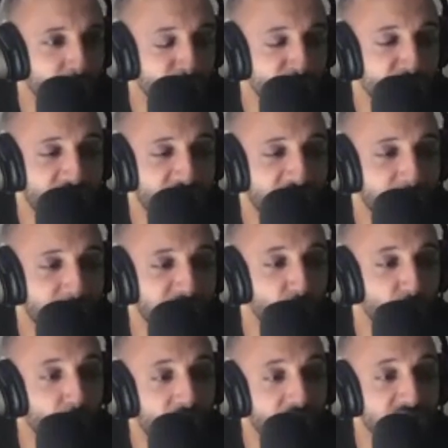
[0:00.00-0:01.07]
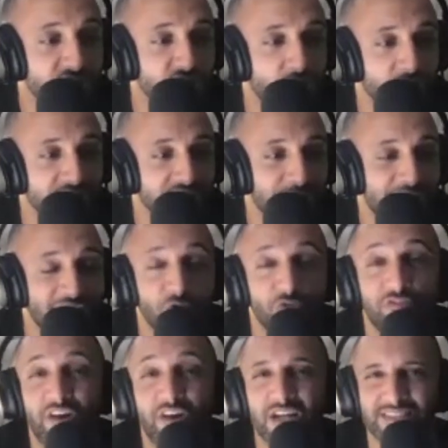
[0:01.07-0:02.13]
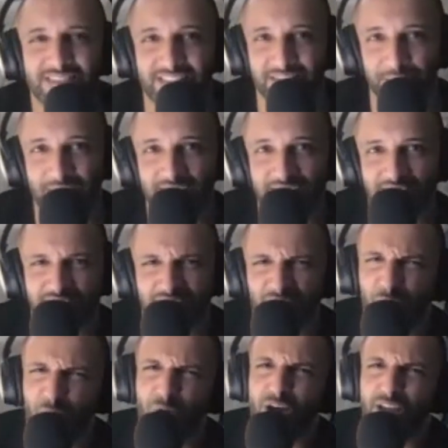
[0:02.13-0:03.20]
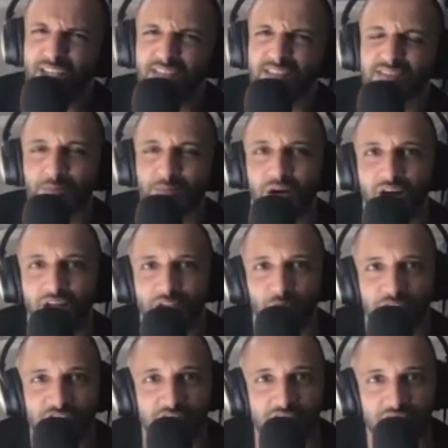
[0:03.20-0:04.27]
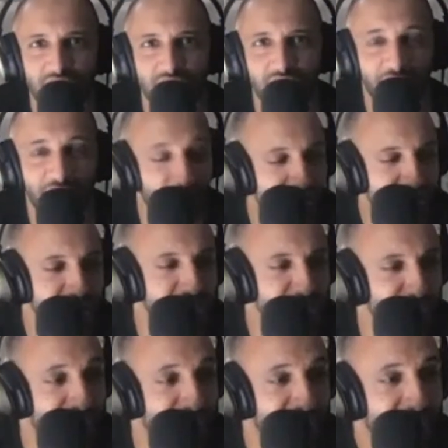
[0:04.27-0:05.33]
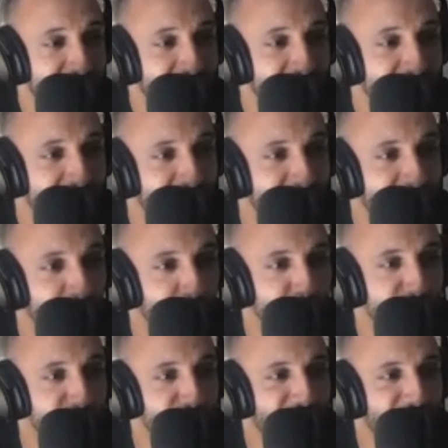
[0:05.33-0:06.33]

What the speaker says: would you rather be the world's strongest man or fastest man? Wow, these are some hard questions. Fastest man. Here's